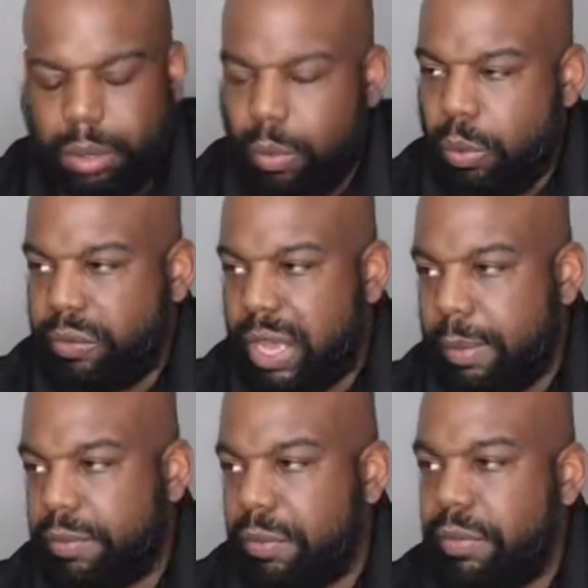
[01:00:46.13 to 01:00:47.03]
which
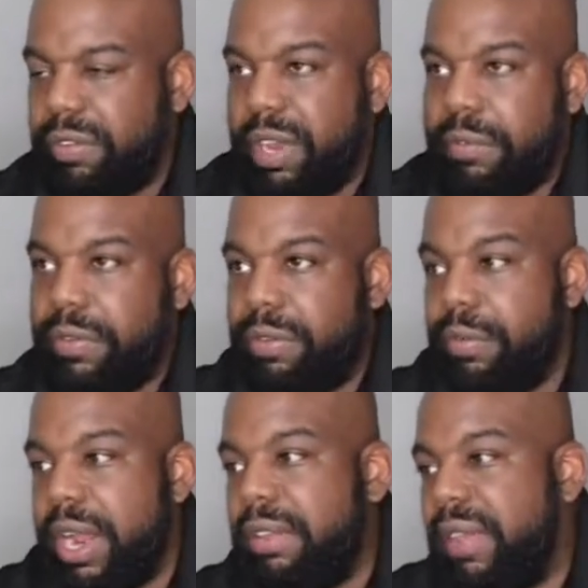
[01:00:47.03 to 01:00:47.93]
keeps recidivism
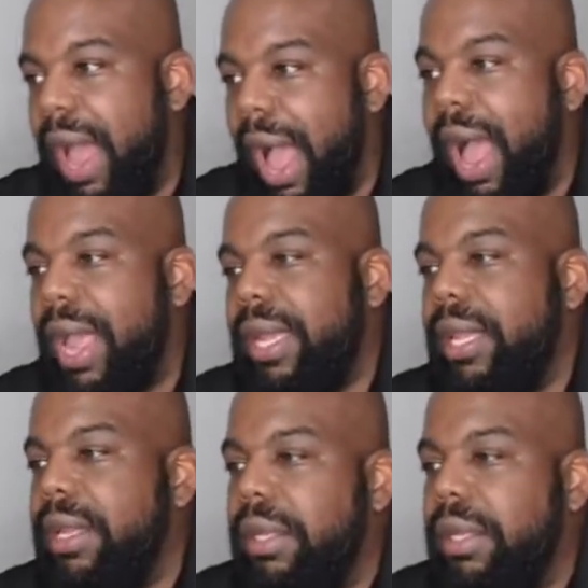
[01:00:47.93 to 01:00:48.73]
rates high.